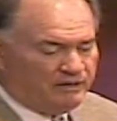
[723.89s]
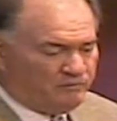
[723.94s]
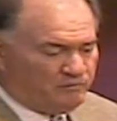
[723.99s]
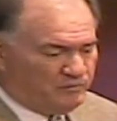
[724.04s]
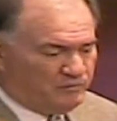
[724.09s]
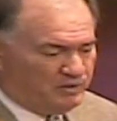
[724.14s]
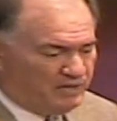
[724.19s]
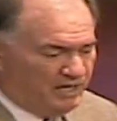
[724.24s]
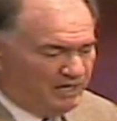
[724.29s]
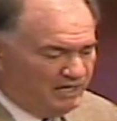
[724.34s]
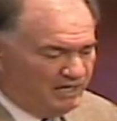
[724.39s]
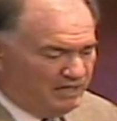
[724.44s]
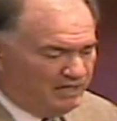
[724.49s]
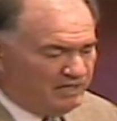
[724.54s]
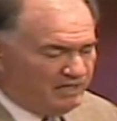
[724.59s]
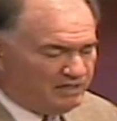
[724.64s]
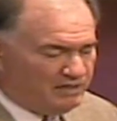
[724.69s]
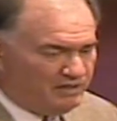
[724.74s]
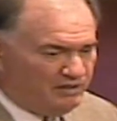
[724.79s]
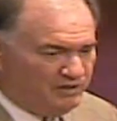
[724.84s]
we can't get any
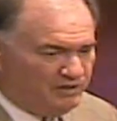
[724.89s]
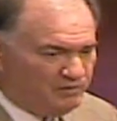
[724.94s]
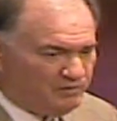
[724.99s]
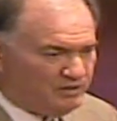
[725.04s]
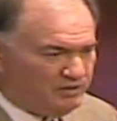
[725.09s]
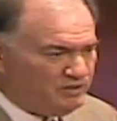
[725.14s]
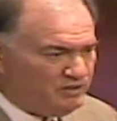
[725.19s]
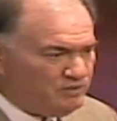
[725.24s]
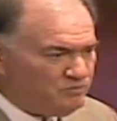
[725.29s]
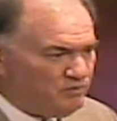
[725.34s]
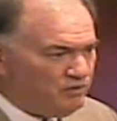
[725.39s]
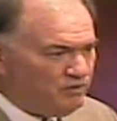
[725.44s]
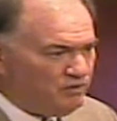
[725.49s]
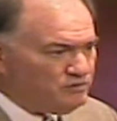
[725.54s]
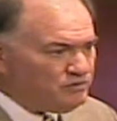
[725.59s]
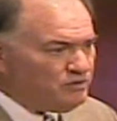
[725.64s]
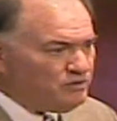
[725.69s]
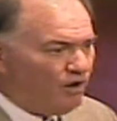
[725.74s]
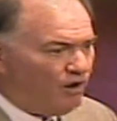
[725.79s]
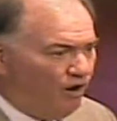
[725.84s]
clearer with these words,
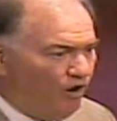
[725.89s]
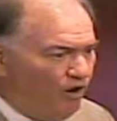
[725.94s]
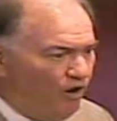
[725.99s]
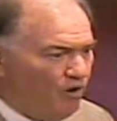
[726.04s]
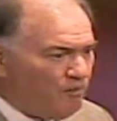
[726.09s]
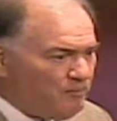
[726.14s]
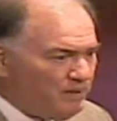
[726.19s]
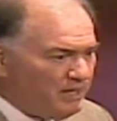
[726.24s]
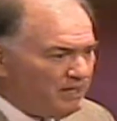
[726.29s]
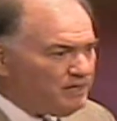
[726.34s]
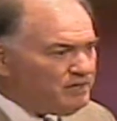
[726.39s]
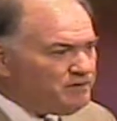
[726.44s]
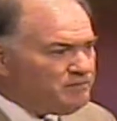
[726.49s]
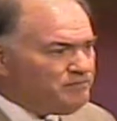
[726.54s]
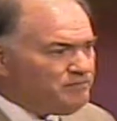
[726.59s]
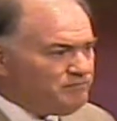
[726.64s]
all men